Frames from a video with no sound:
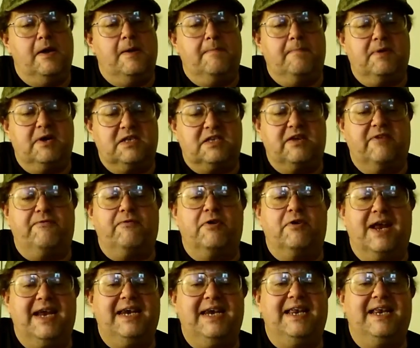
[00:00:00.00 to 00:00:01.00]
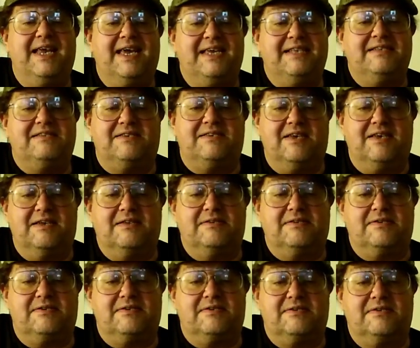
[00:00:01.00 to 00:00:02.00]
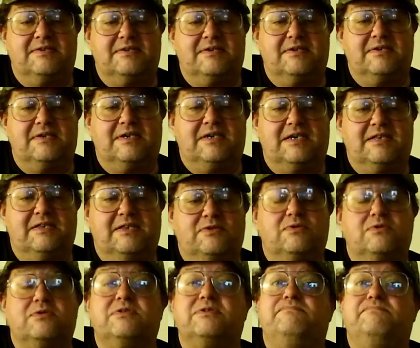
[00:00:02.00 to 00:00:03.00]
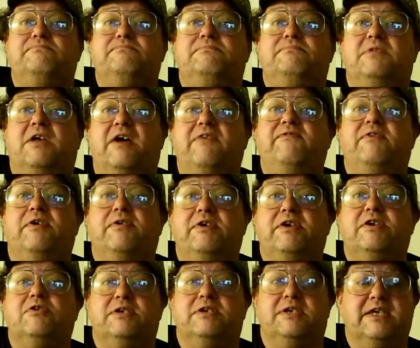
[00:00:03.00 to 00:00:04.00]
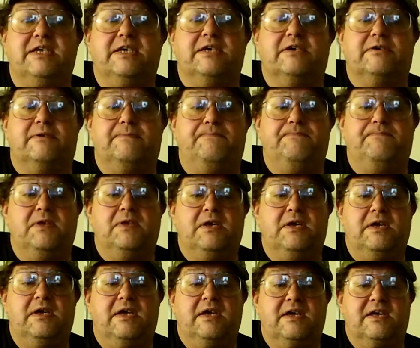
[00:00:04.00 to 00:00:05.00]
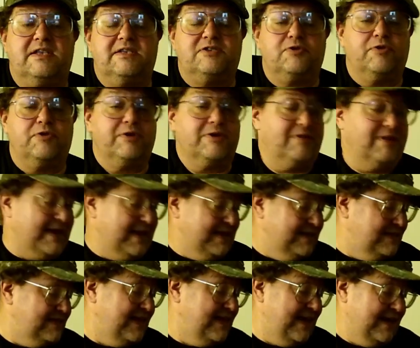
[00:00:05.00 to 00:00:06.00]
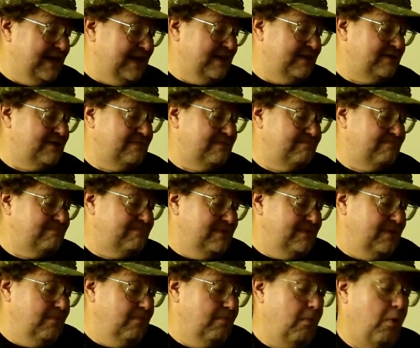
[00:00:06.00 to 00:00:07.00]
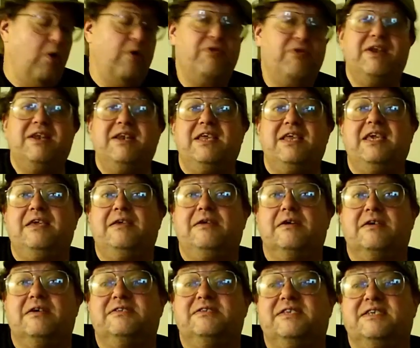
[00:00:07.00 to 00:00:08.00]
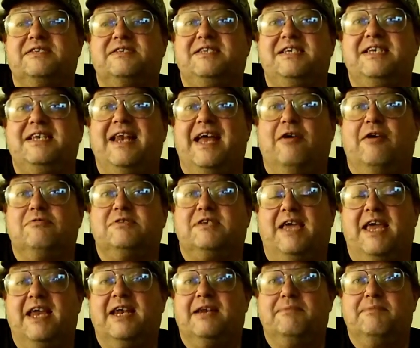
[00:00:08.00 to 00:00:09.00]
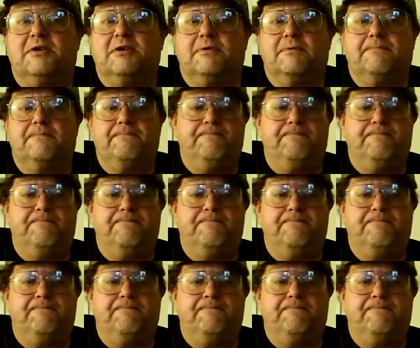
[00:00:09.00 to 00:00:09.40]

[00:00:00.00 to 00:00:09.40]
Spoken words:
But for 99 cents, this was a very good deal, considering, like I said, it's more than the 16-ounce can of beer.